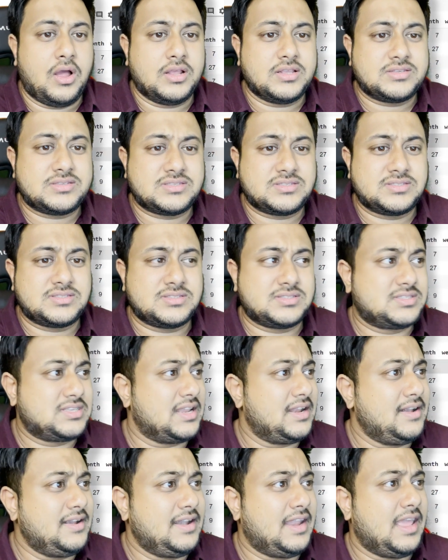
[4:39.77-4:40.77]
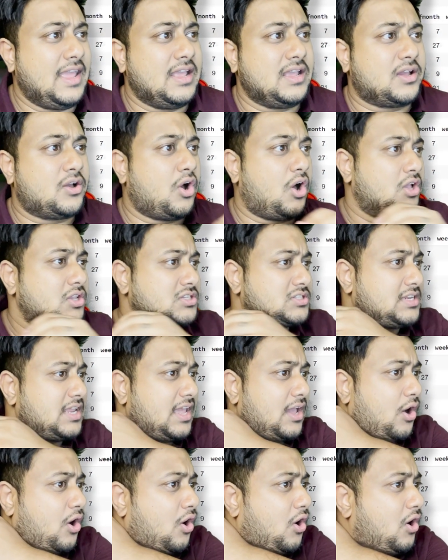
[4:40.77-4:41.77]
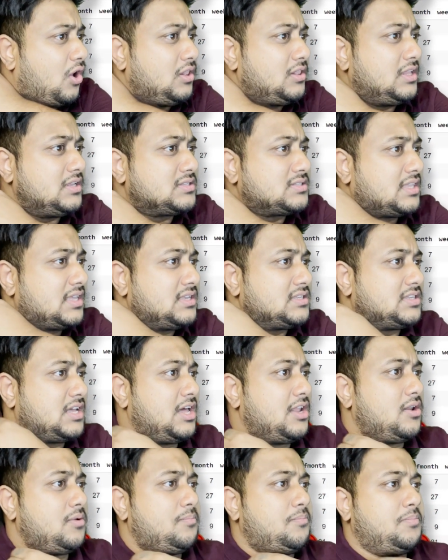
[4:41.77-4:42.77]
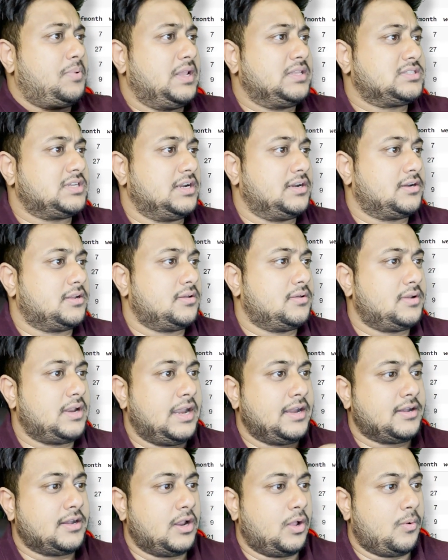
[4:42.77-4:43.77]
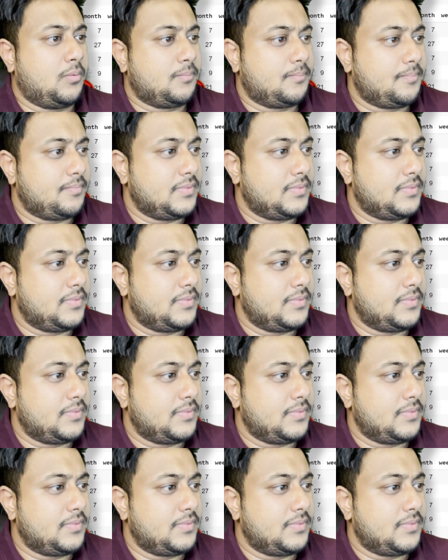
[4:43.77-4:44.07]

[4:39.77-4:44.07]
sin day, cause day, all these things are present right now.